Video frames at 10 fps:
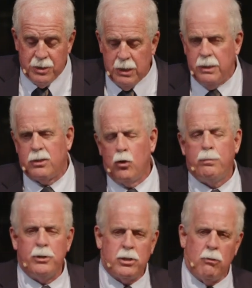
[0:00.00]
in the
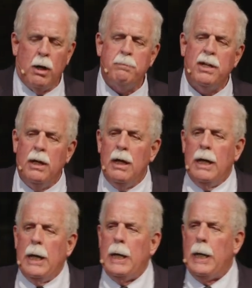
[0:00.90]
superscript,
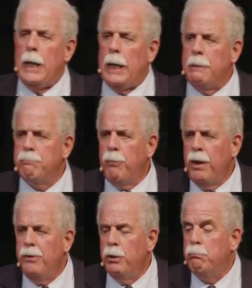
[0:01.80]
uh,
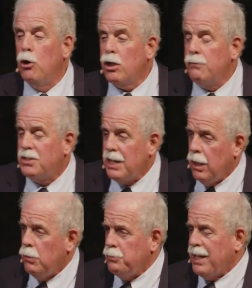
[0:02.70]
the book of
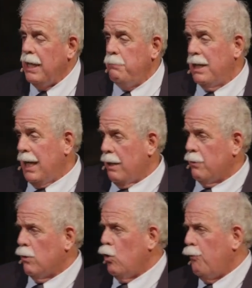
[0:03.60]
Psalms came
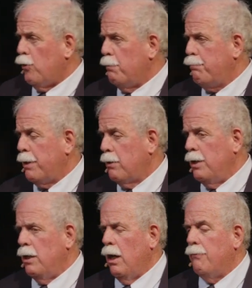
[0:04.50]
together over a
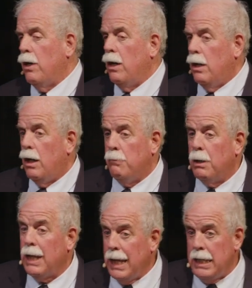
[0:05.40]
period of a, a
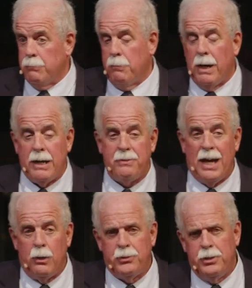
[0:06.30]
millennium, about a
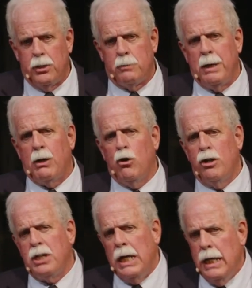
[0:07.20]
thousand years,
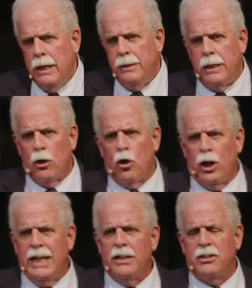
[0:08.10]
because the
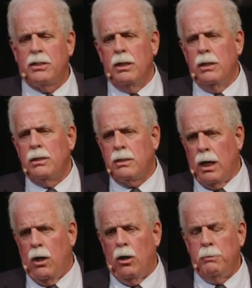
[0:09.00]
earliest
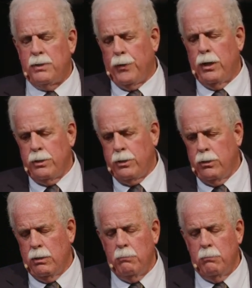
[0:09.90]
psalm, as far as the